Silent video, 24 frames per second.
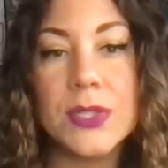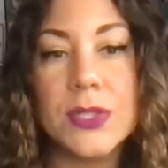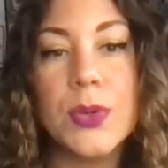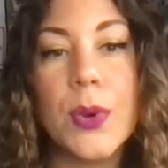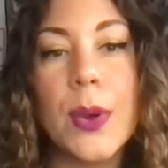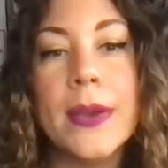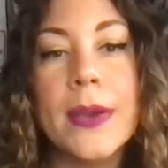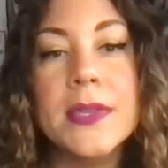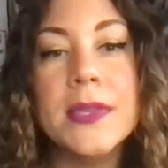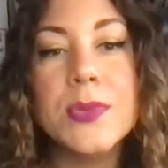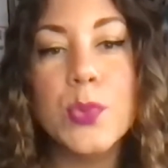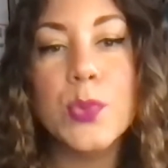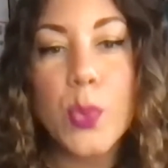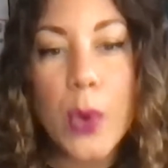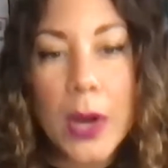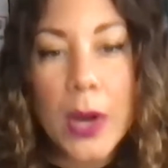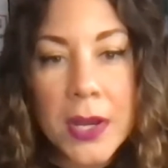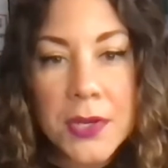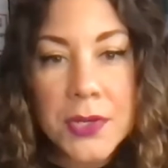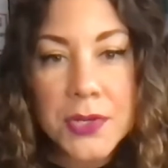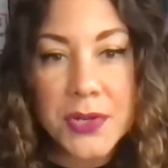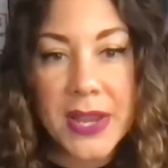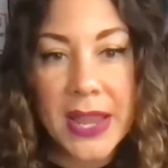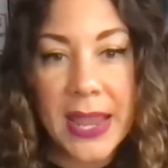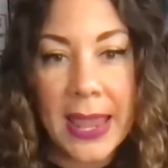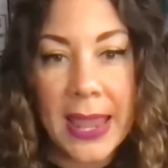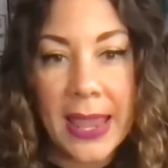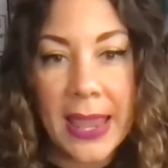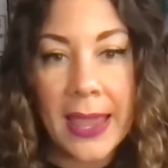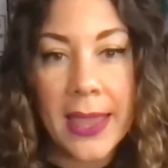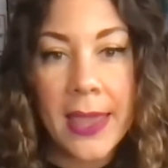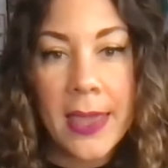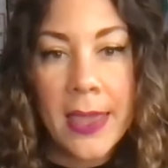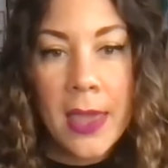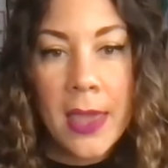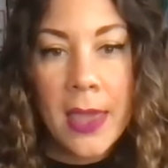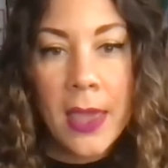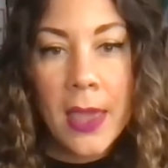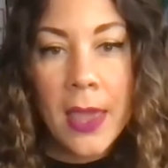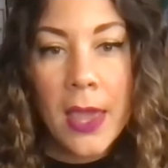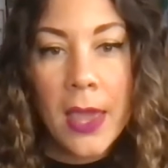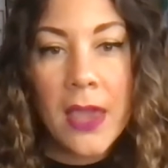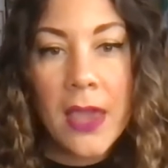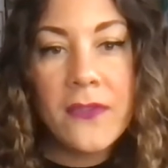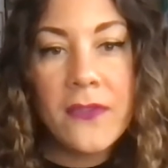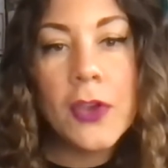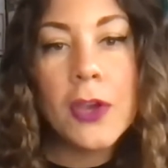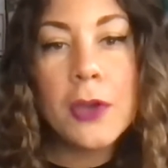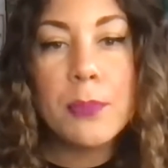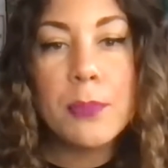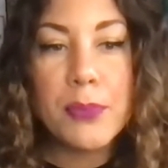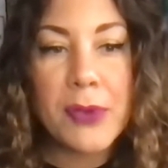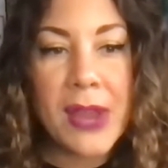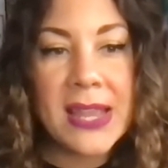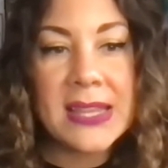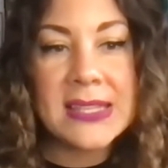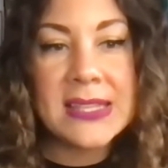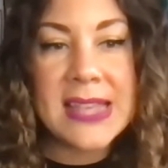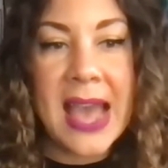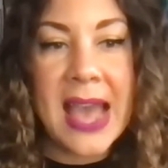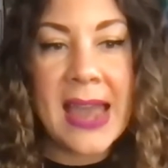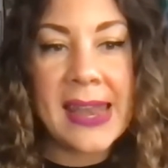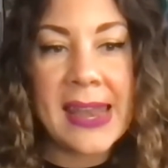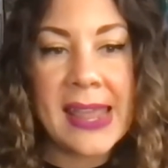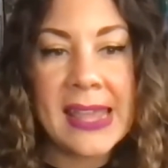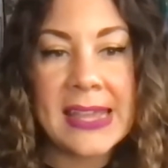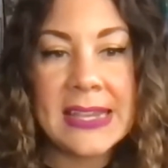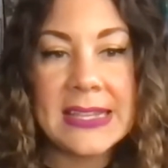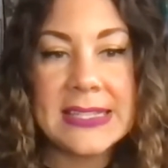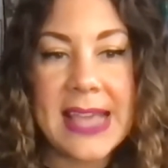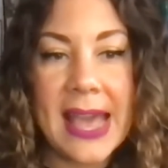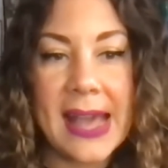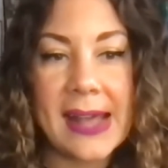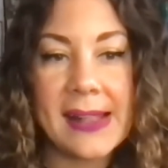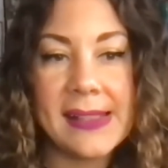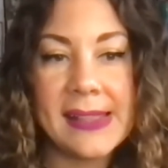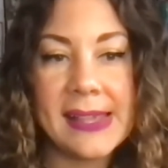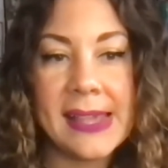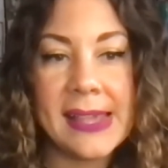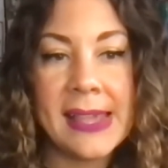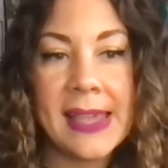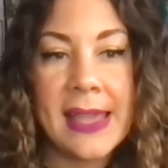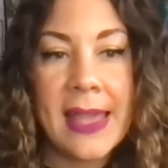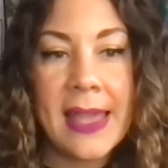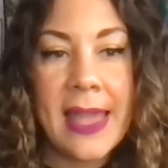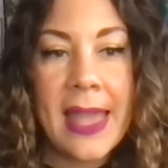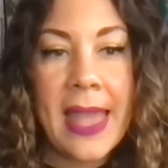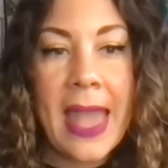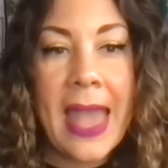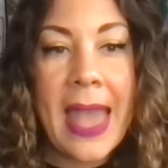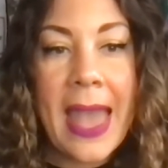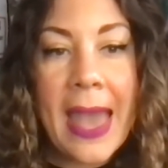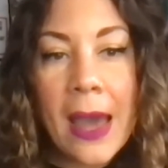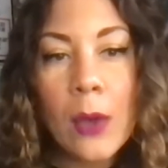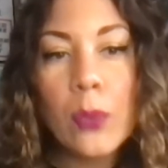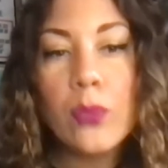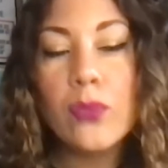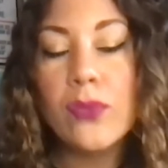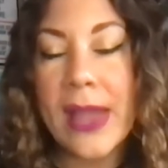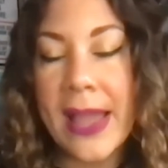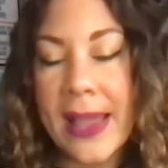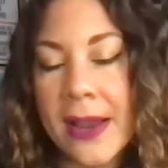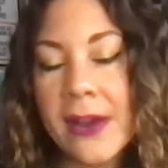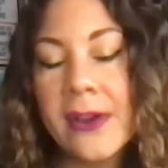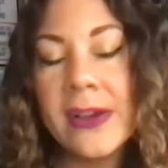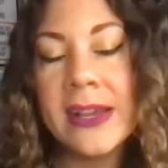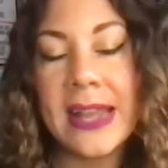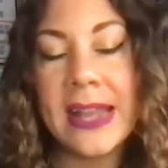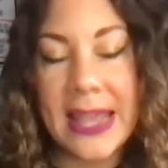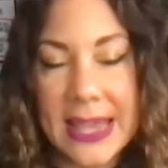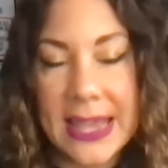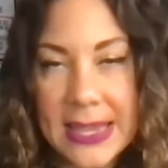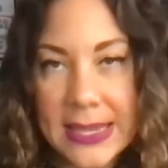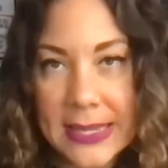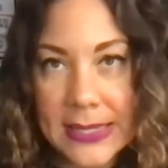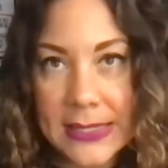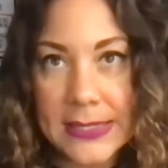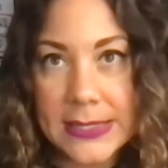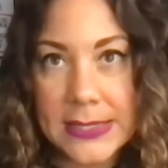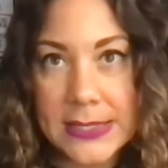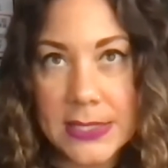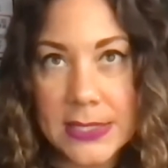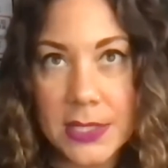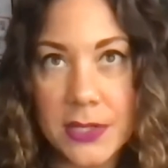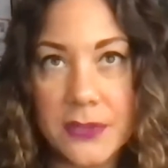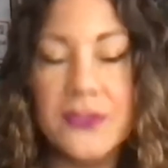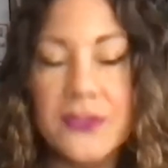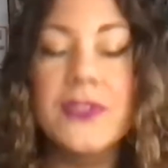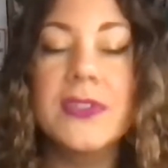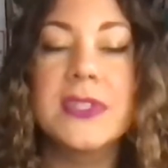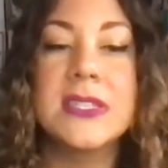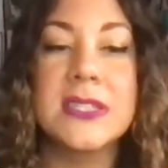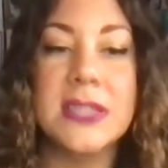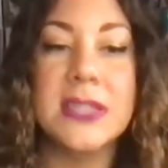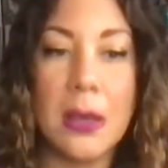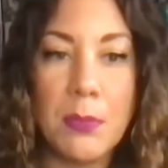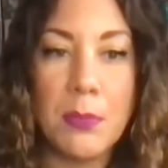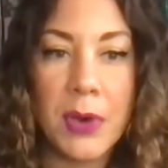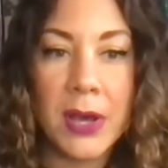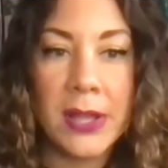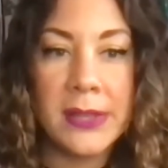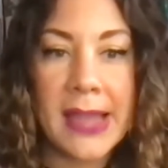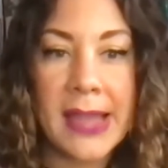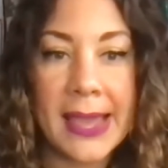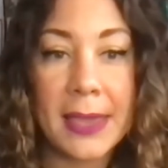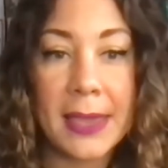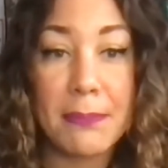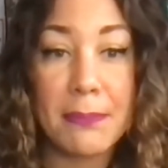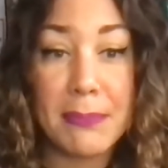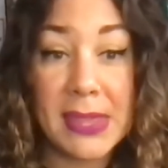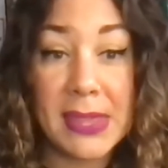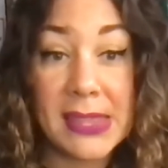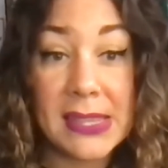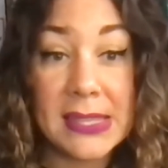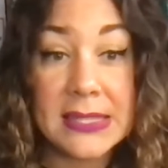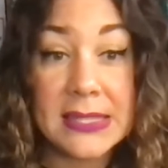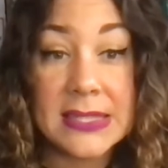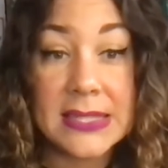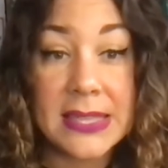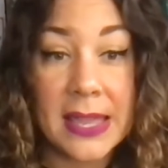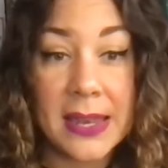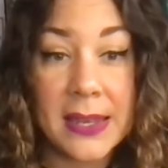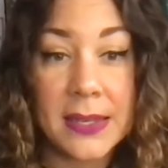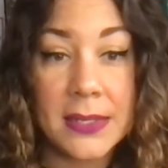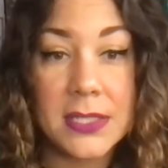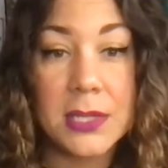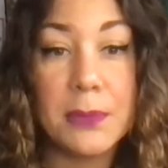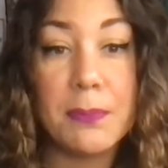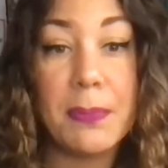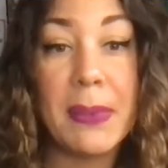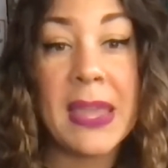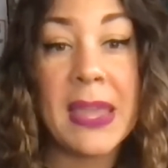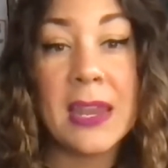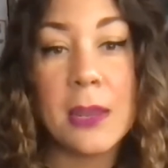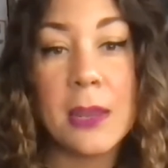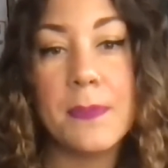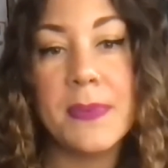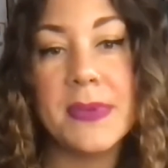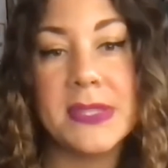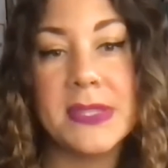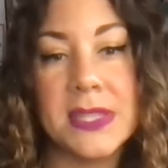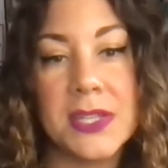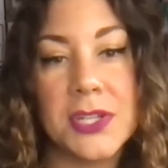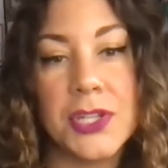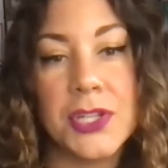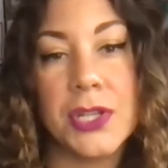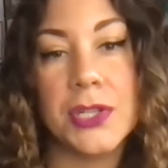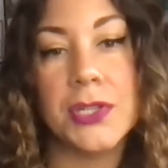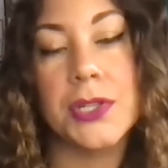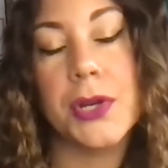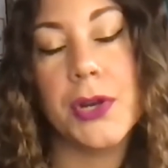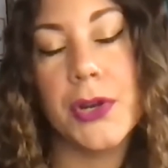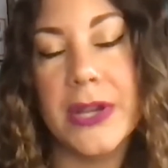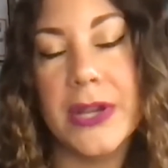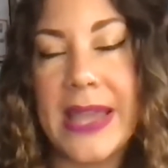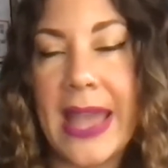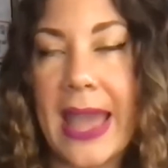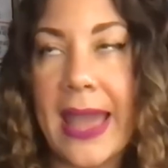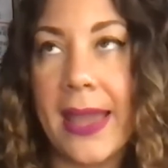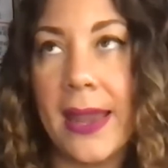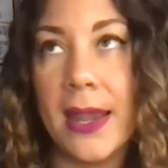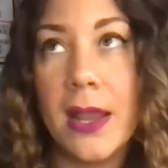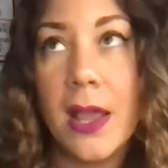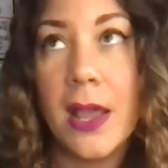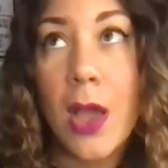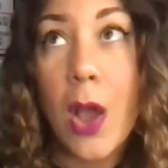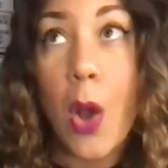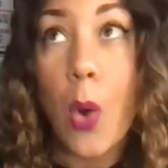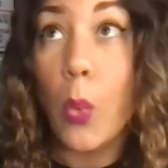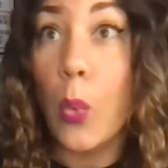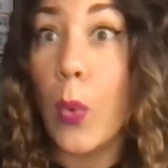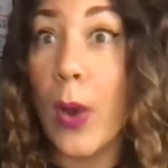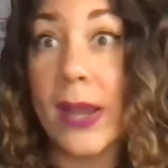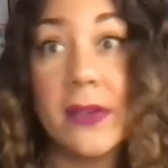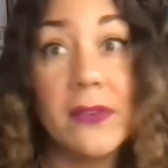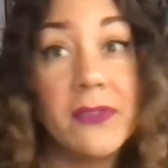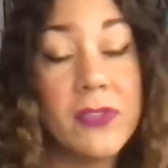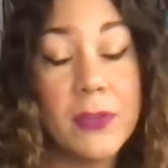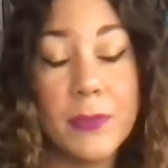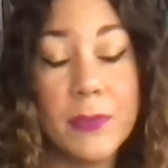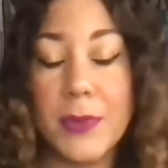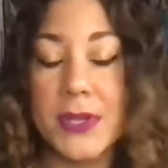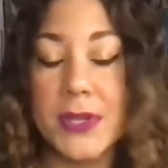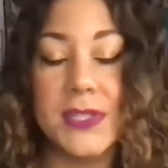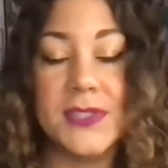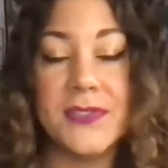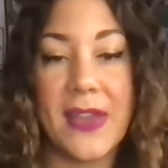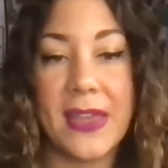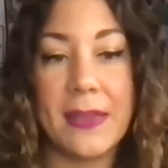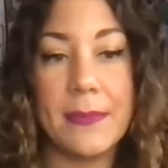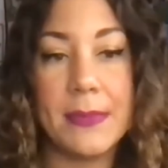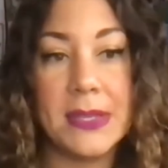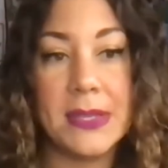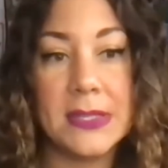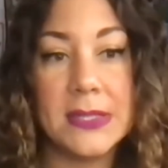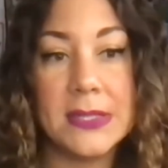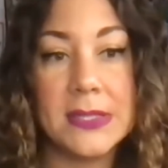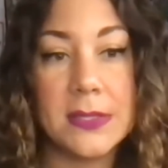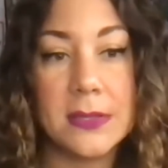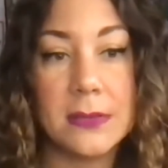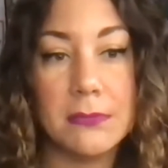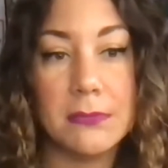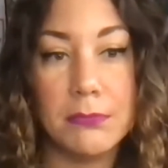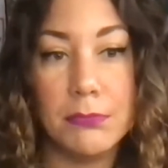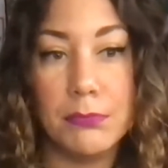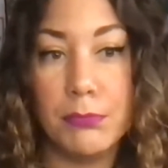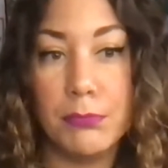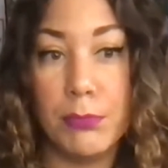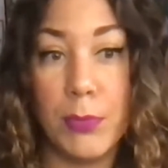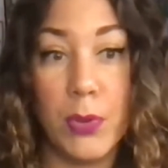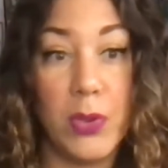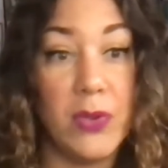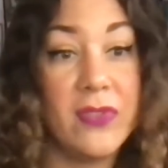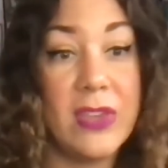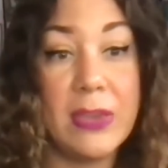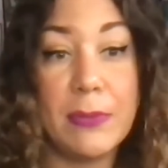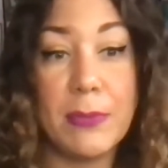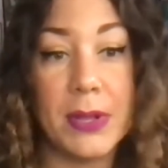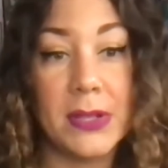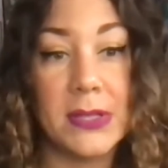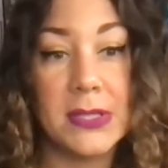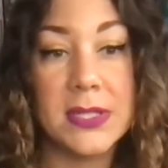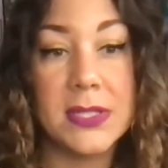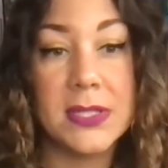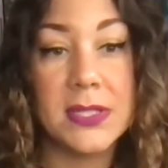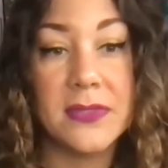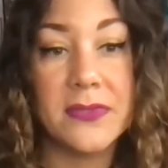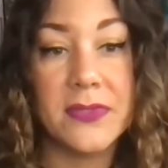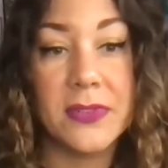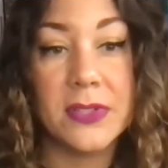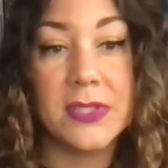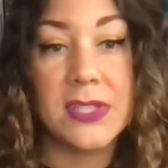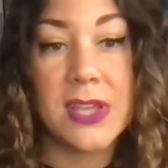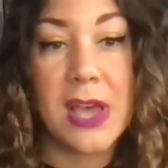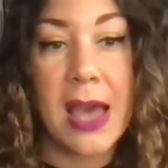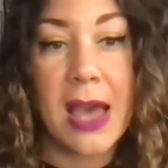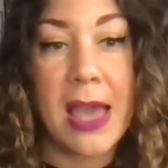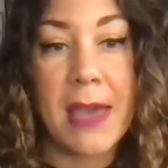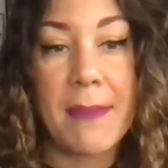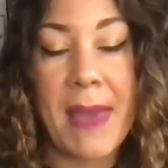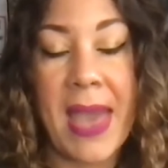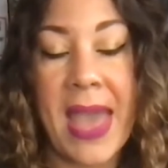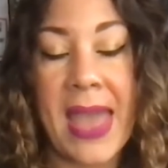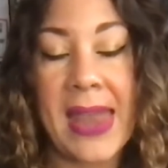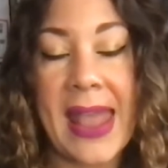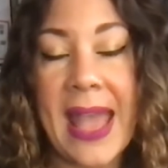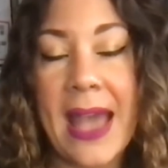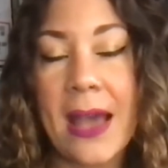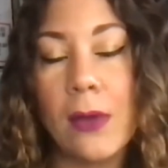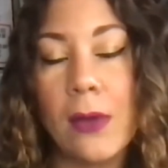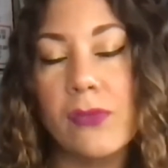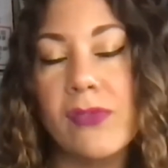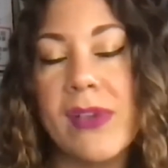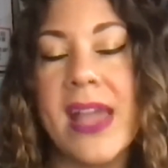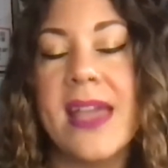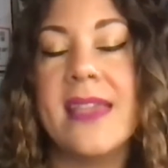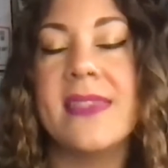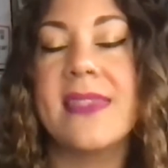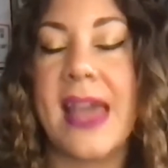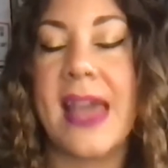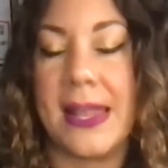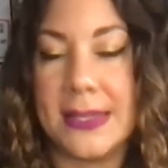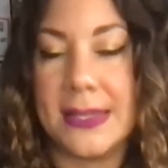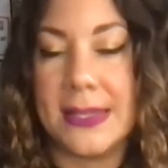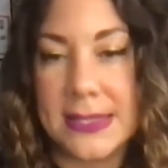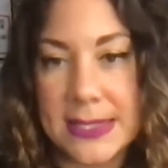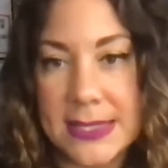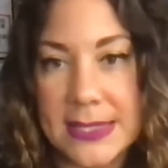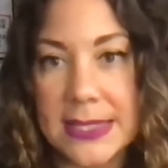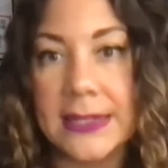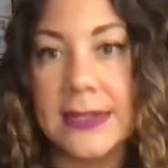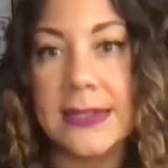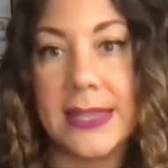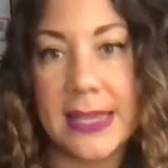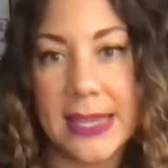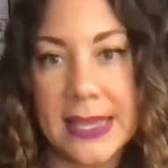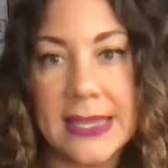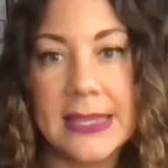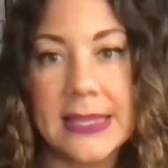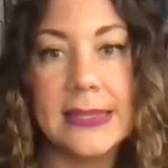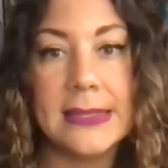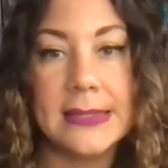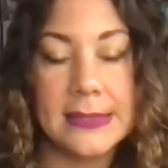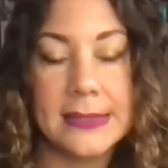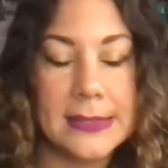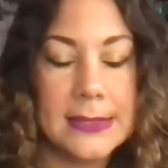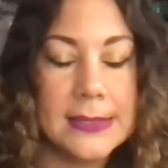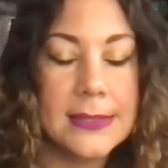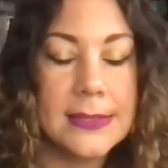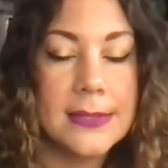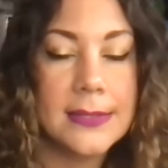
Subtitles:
So I was wondering if you could break down exactly how rare it is for someone like Millicent to be in a position to create one of the most famous movie monsters of all time and how rare that still is.